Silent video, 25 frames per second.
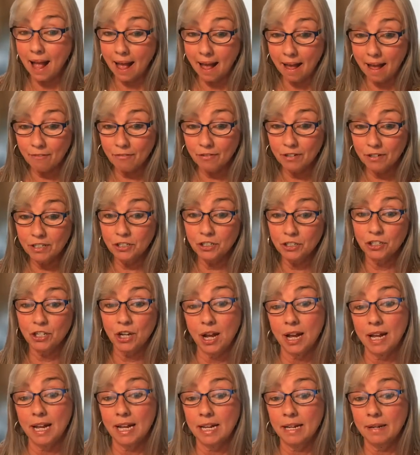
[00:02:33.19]
average
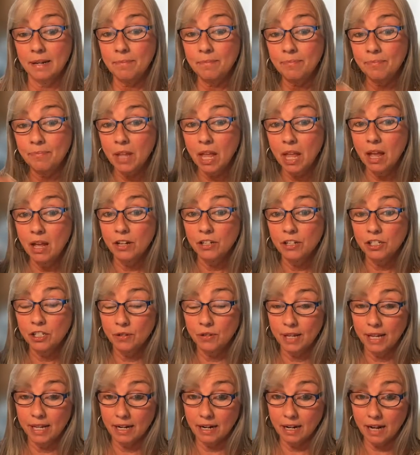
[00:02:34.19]
time to
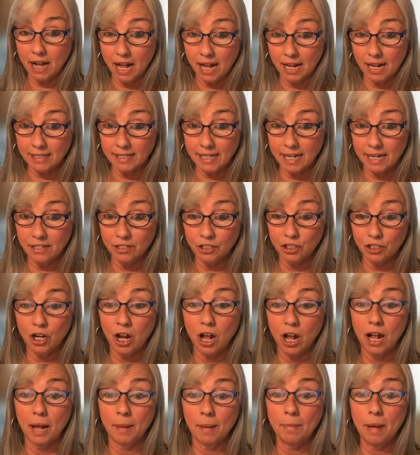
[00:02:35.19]
get a content
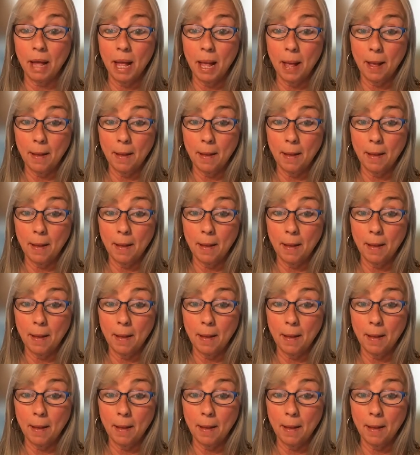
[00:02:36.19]
job,